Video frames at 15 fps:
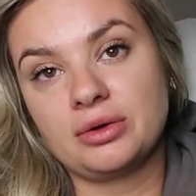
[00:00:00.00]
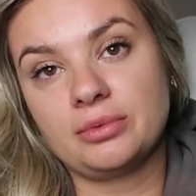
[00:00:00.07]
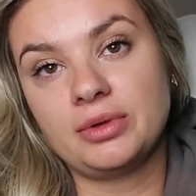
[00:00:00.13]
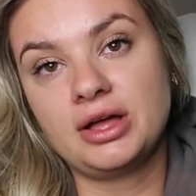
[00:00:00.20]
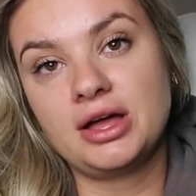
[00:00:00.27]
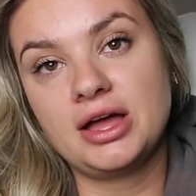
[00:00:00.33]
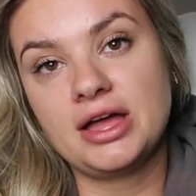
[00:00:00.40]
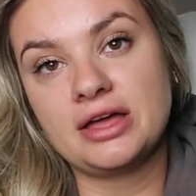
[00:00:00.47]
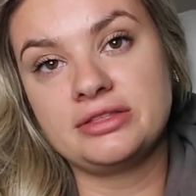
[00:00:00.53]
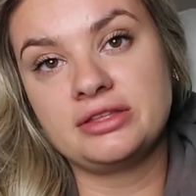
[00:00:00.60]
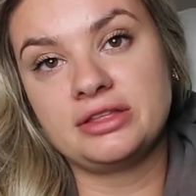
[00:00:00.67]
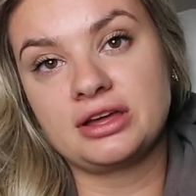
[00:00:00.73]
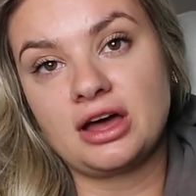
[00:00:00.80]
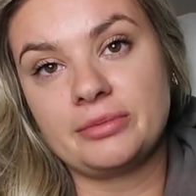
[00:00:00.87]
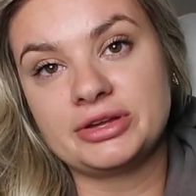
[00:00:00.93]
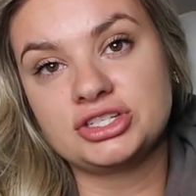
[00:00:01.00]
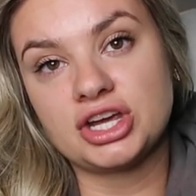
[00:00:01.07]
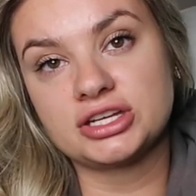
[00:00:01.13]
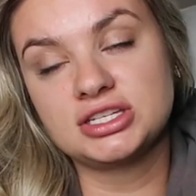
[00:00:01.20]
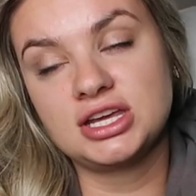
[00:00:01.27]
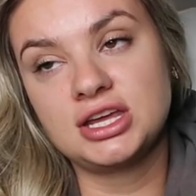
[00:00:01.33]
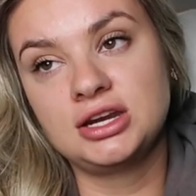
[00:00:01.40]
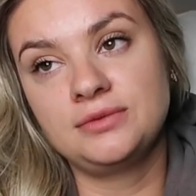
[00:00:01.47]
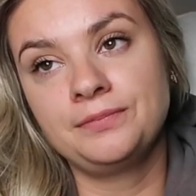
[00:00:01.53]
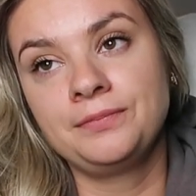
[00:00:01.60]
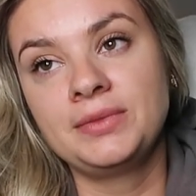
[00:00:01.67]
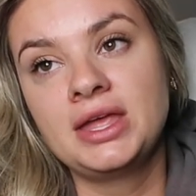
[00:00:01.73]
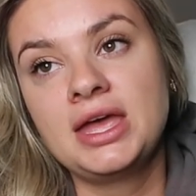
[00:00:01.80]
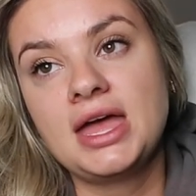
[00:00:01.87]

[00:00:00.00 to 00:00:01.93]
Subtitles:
blah, blah. And then they got me checked in.